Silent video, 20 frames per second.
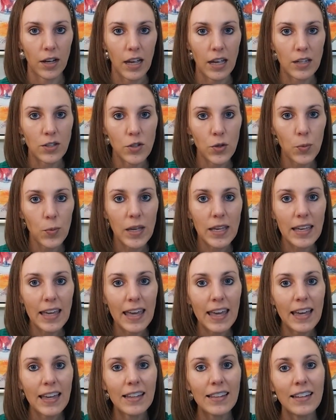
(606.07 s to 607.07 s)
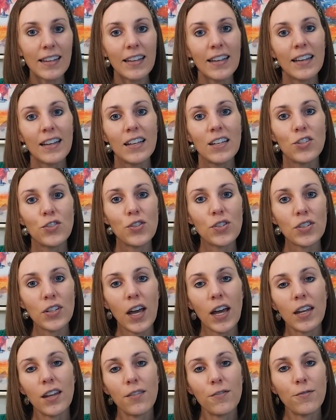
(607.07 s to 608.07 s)
And so we can't just
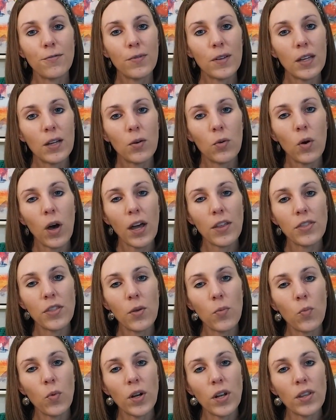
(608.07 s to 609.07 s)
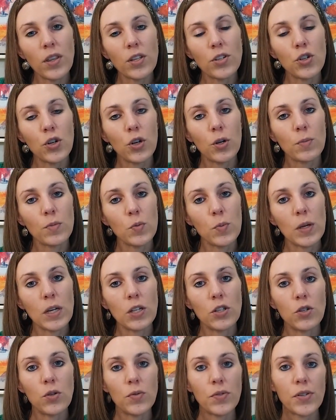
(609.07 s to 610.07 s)
kind of, I, one of the terms we
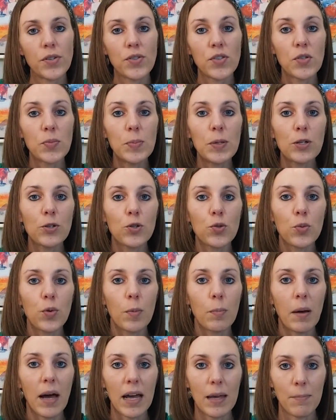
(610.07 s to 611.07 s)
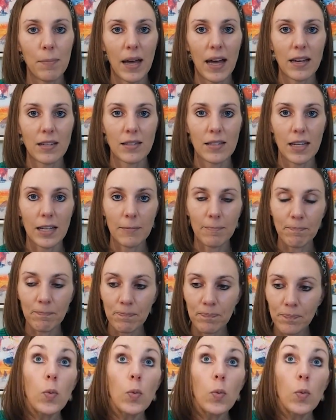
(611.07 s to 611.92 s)
could use is spiritual bypassing.